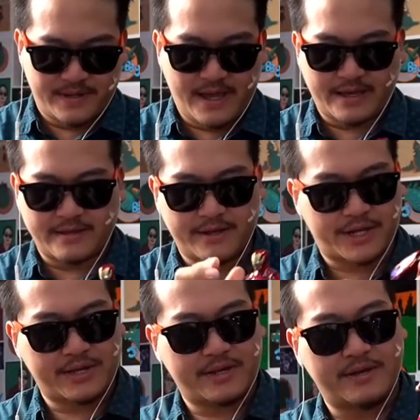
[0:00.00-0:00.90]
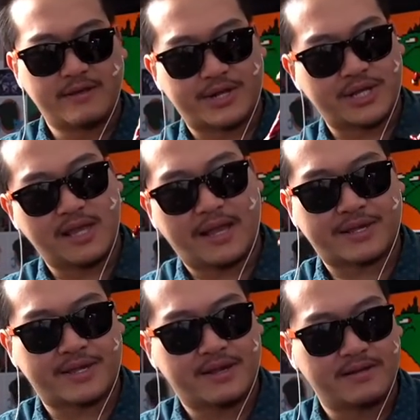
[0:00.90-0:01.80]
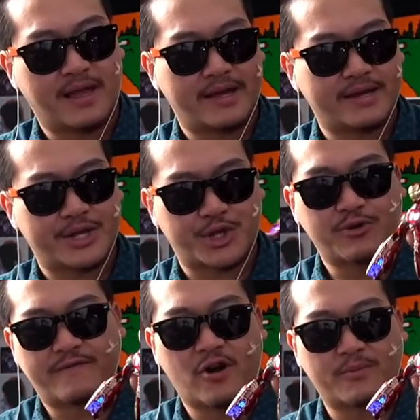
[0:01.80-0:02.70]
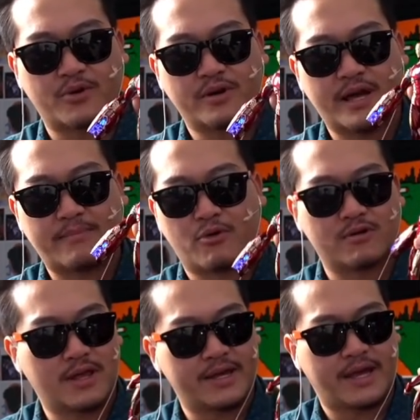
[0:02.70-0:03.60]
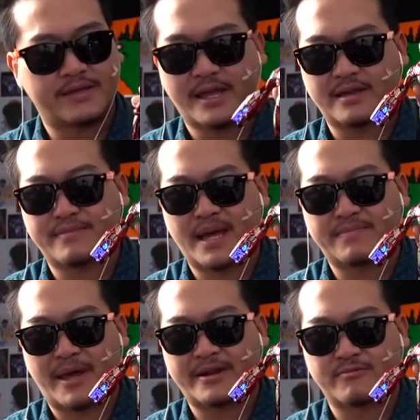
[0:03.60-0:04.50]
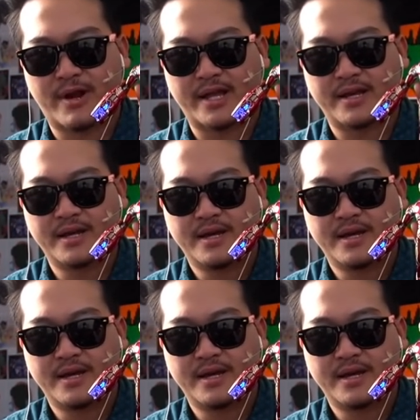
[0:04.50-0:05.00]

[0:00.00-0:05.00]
Yeah, he looks less like a suit of armor and more like a naked man painted red.